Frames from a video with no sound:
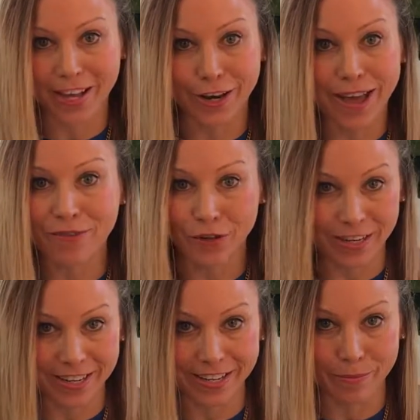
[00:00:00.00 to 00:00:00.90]
and never
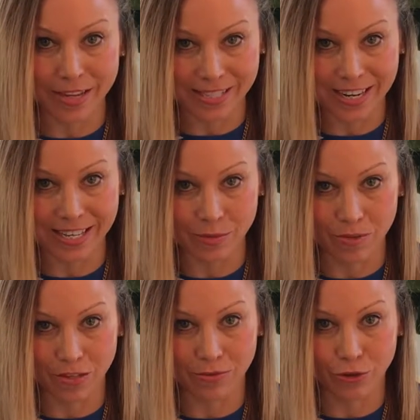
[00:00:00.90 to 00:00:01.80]
need a mastectomy
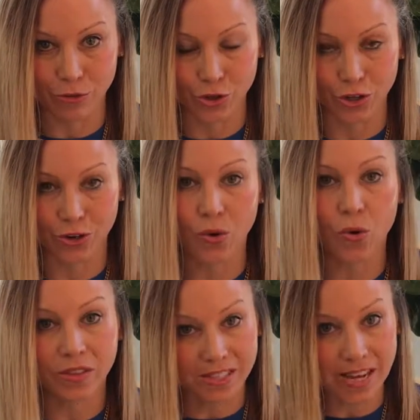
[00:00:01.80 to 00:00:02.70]
in the future.
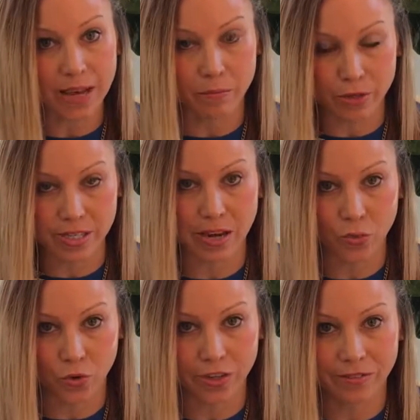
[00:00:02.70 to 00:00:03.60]
Only 10%
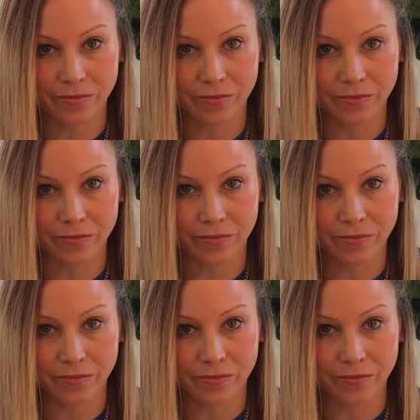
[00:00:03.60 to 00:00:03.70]
would.